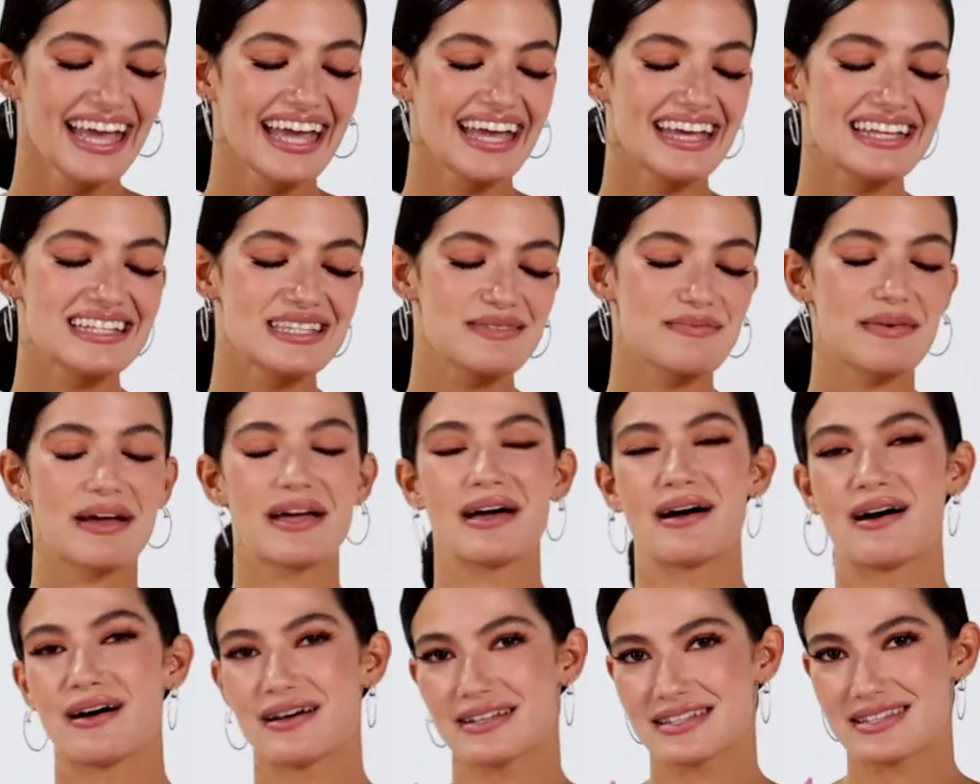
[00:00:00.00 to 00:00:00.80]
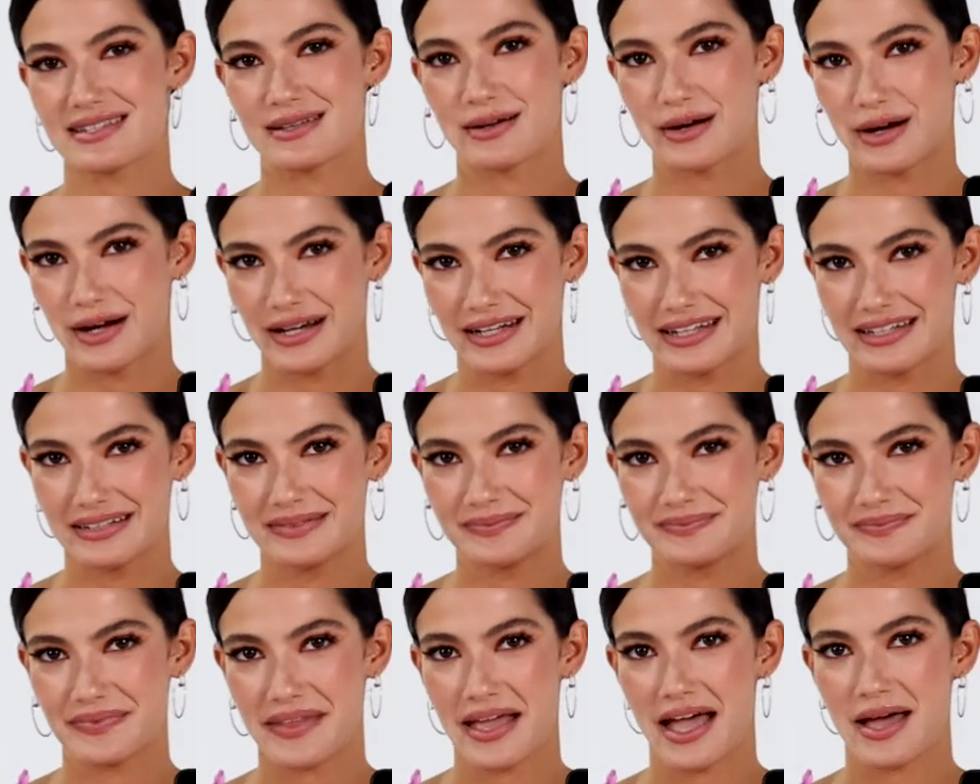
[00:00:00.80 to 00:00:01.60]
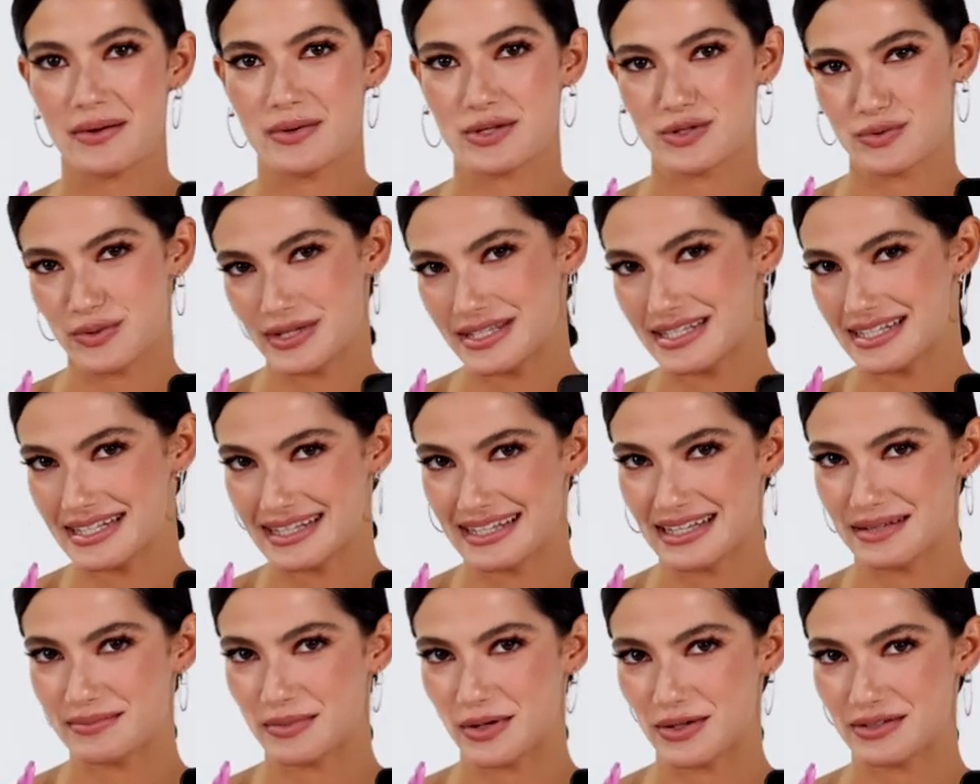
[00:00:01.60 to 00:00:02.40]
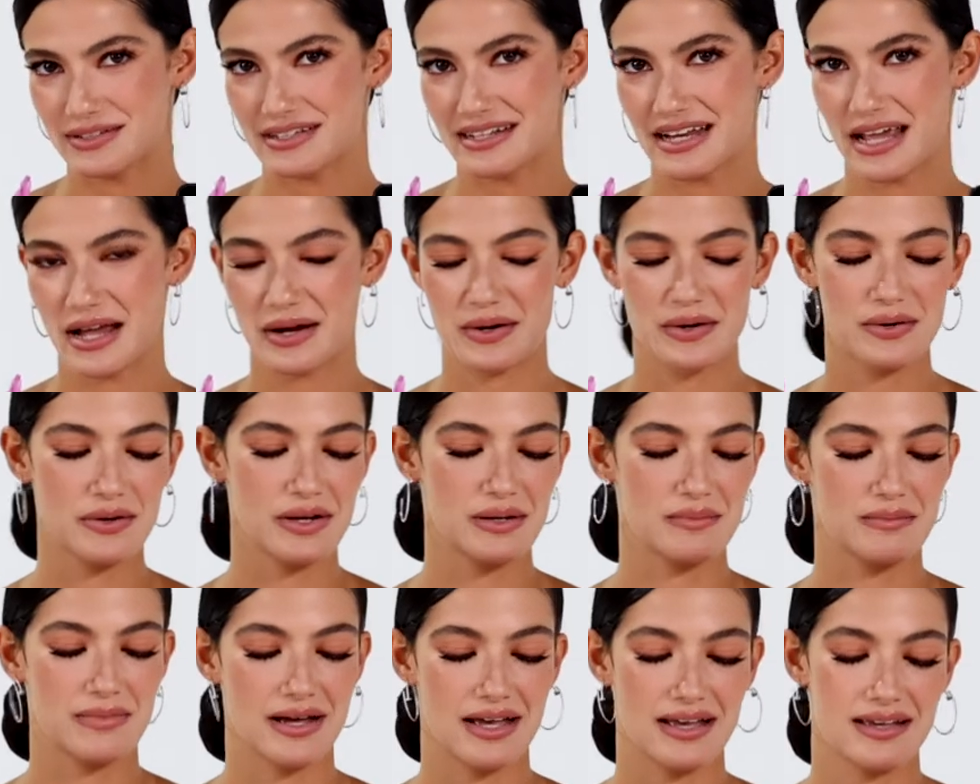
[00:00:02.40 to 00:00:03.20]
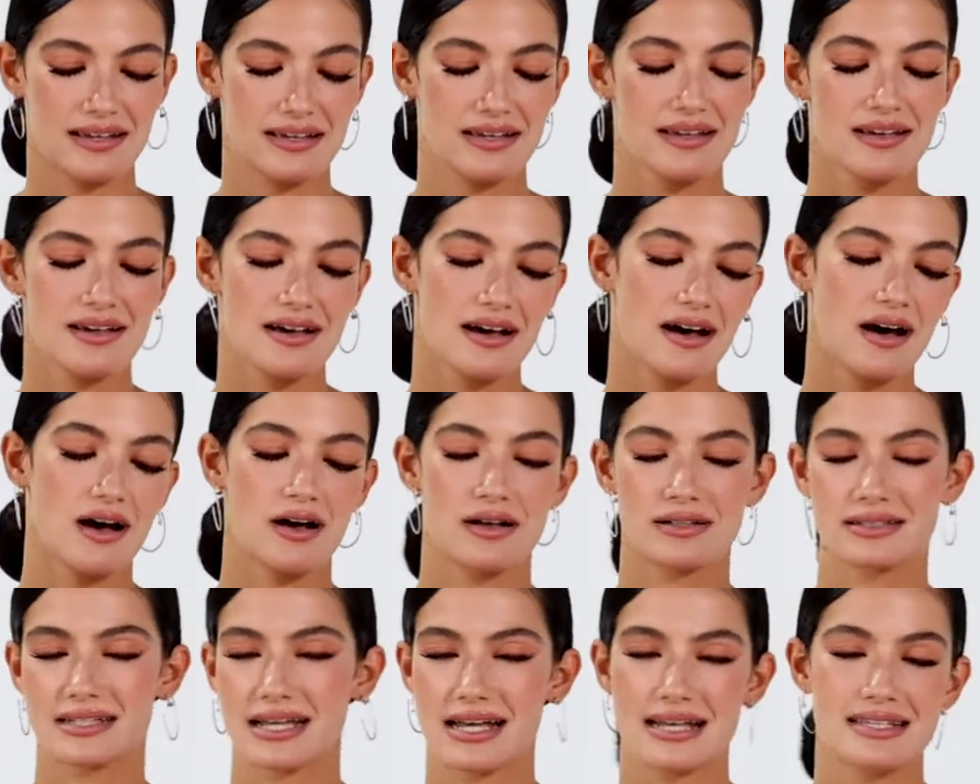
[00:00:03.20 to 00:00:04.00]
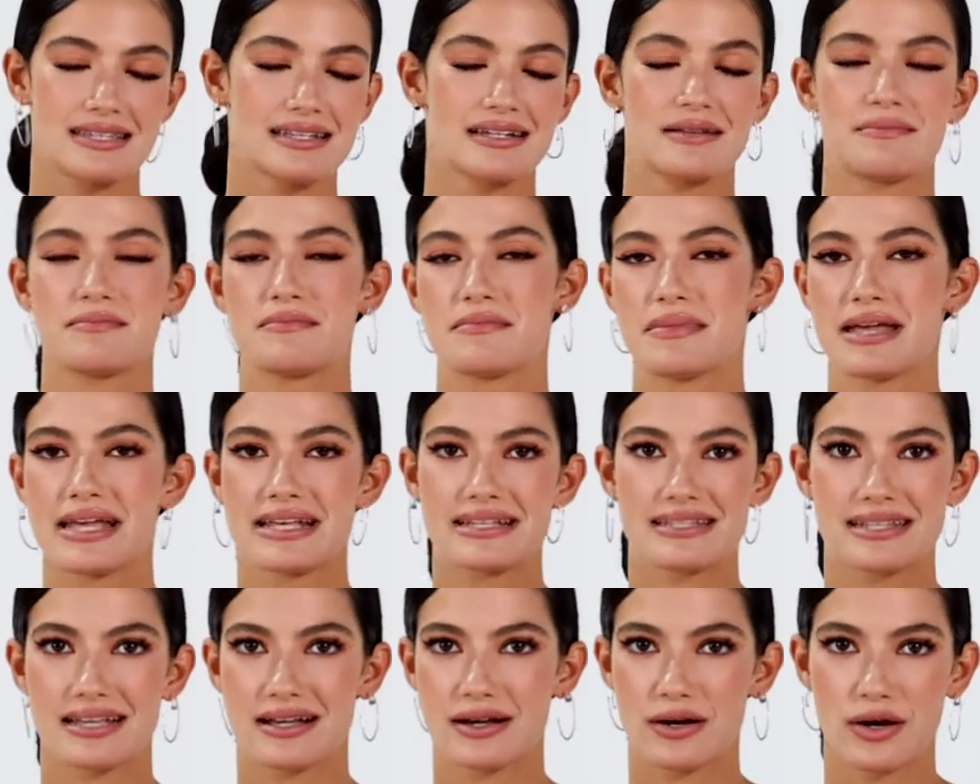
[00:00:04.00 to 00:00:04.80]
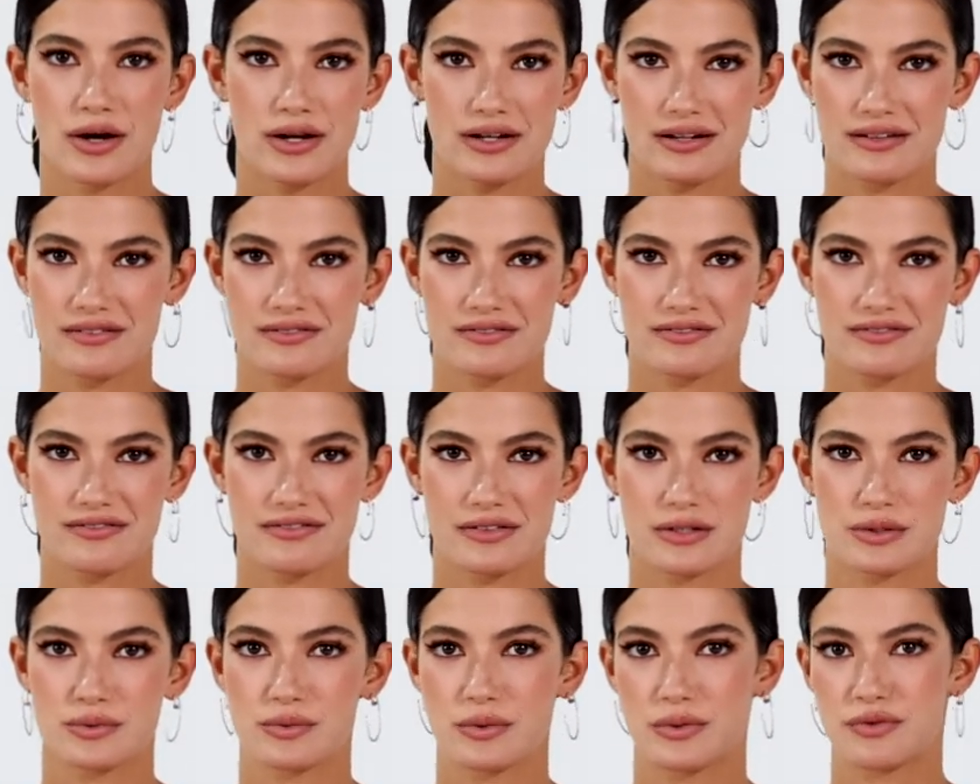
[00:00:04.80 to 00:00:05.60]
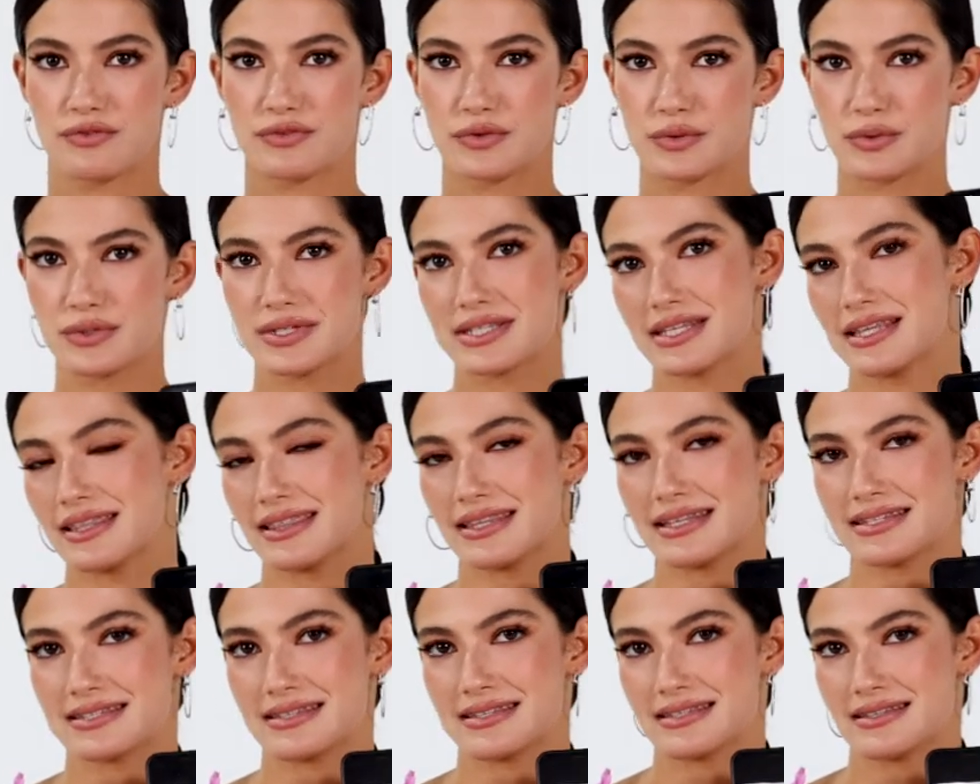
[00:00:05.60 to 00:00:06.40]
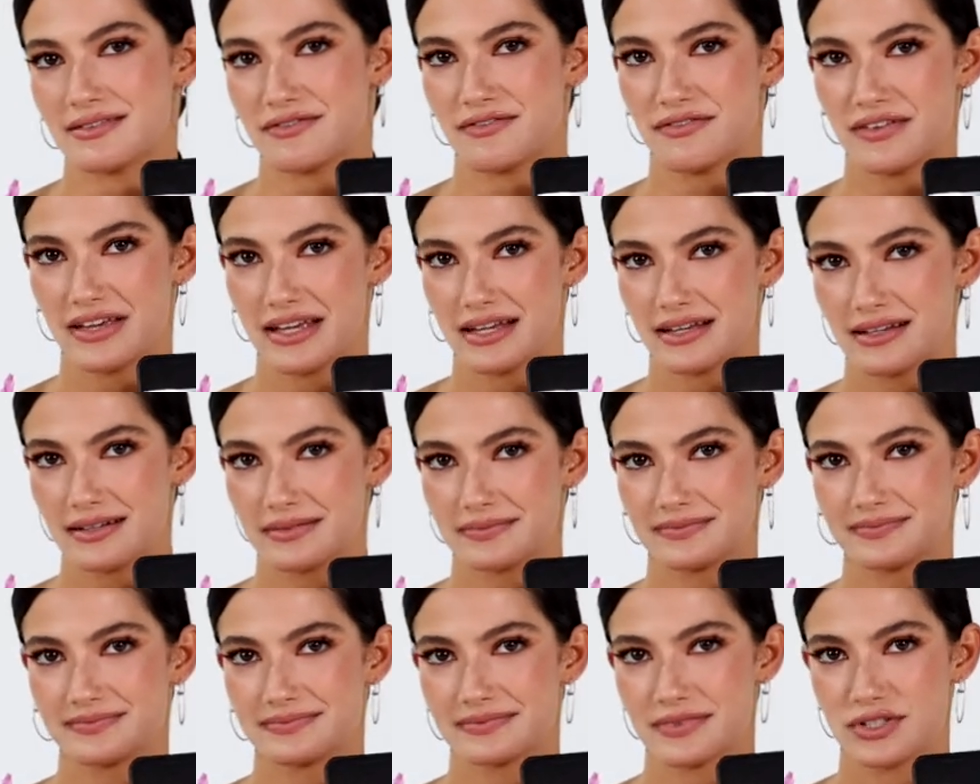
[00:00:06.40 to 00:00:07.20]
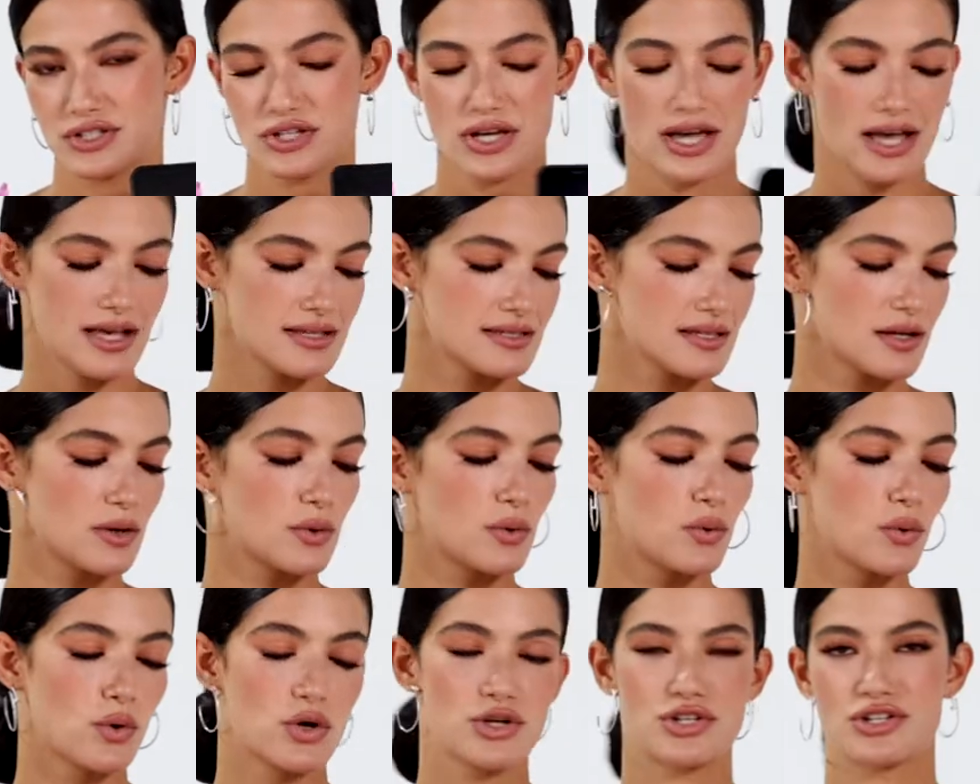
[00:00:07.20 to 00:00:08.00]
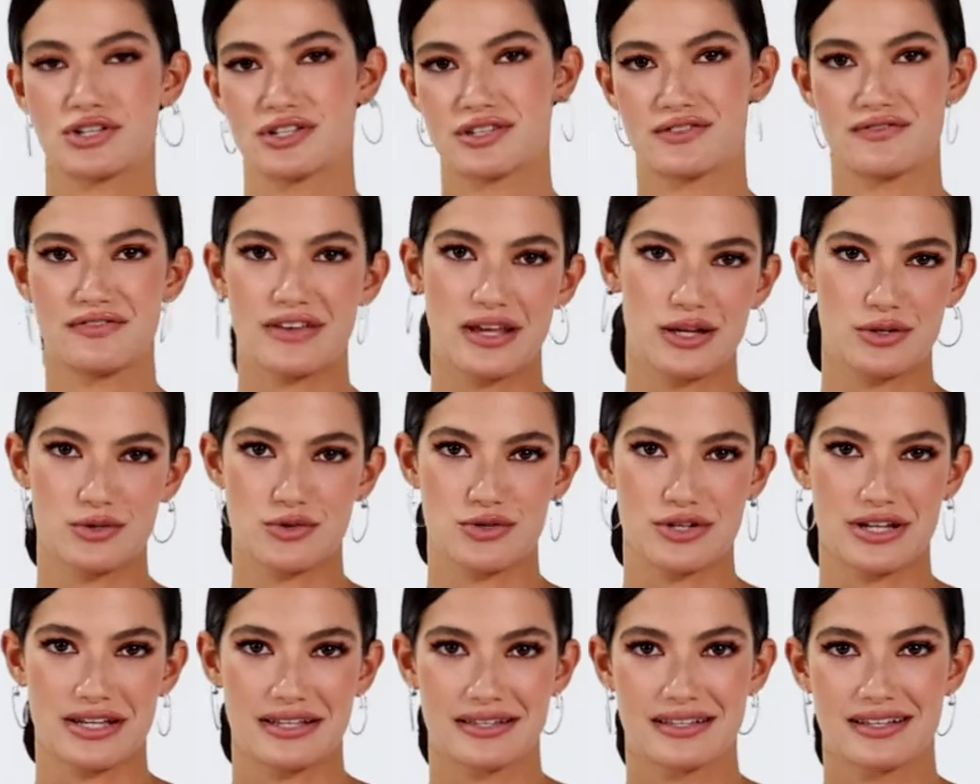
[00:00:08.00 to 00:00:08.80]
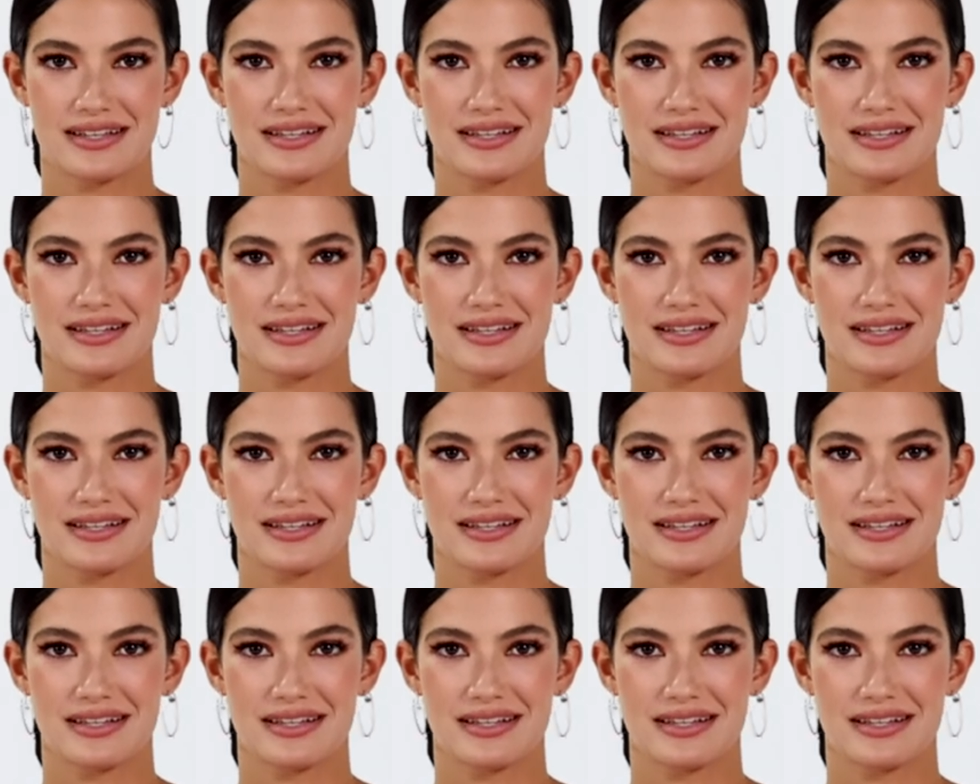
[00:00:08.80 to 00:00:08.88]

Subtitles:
It's my aunt's garden. I was recently in Montenegro and my aunt has an amazing garden filled with fruits and this is a fig. She has a gorgeous fig tree.